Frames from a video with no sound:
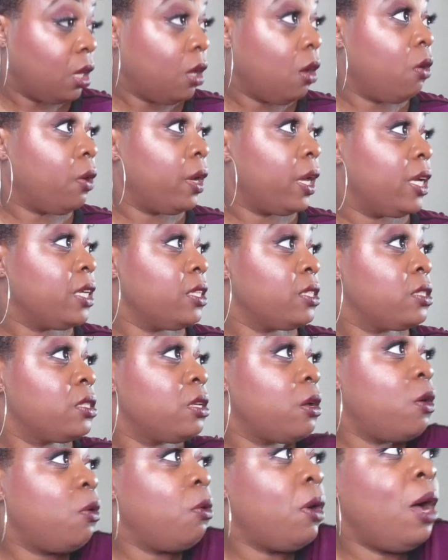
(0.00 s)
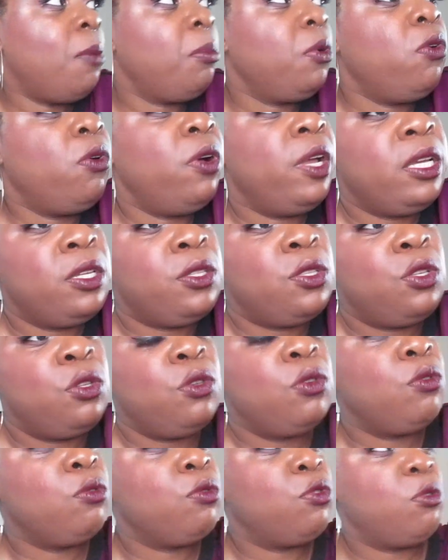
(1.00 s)
Okay, so I'm going
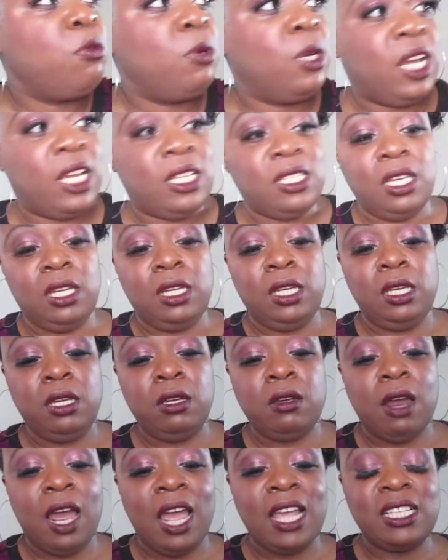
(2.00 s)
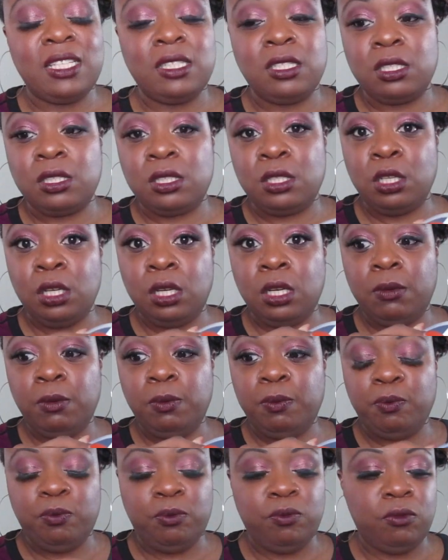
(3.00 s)
to do what I did here. I took a
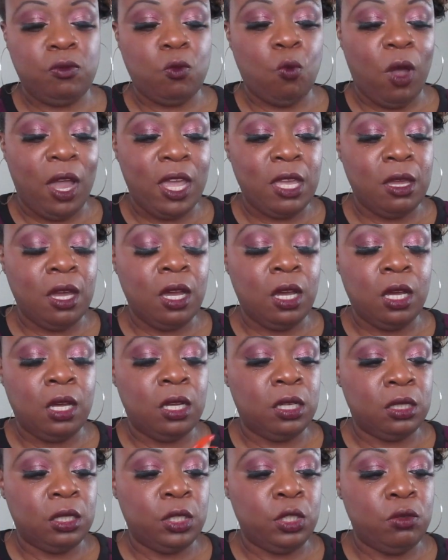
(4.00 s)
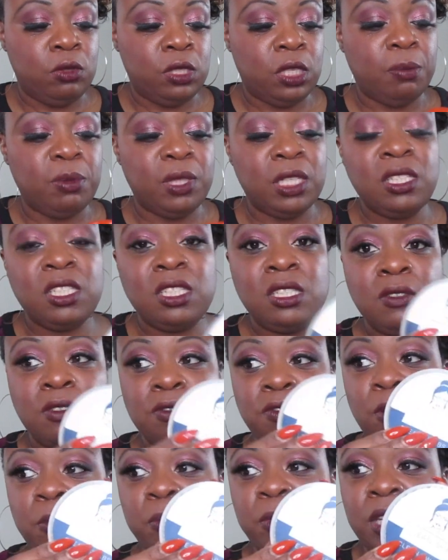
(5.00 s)
white Q-tip. This is
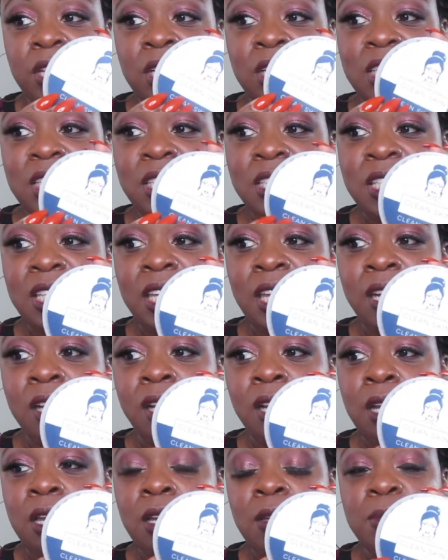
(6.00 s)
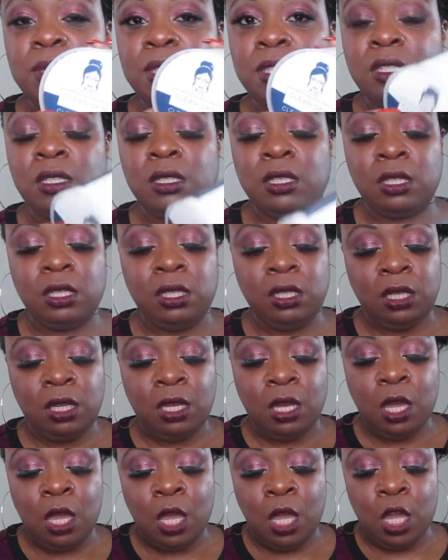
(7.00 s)
from Clean Skin Club. These are the
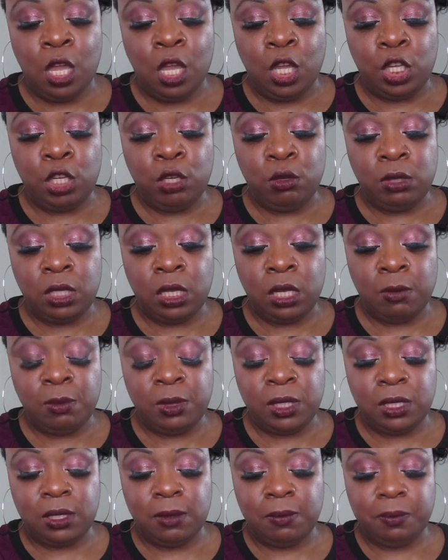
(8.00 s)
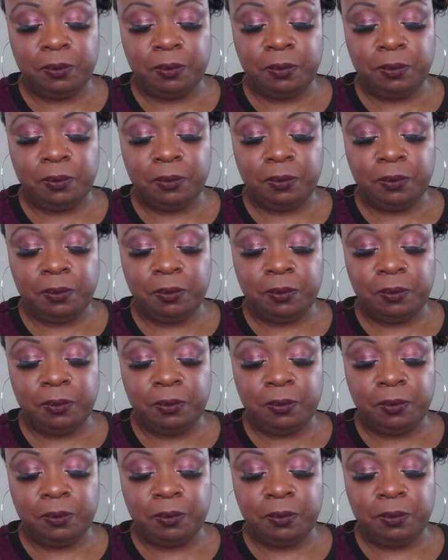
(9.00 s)
Q-tips.